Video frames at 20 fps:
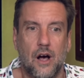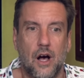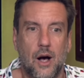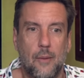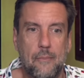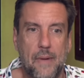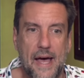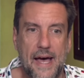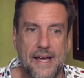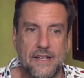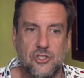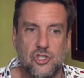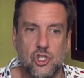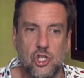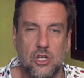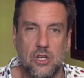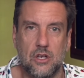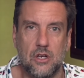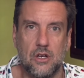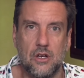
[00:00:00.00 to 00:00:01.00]

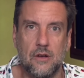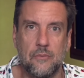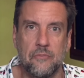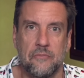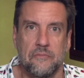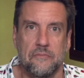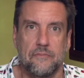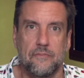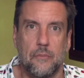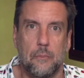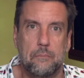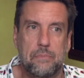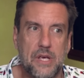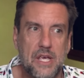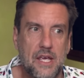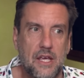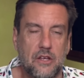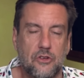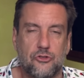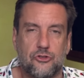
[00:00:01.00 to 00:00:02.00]
Imagine
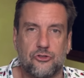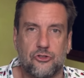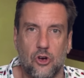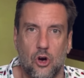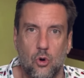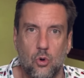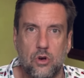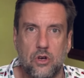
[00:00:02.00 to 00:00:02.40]
being so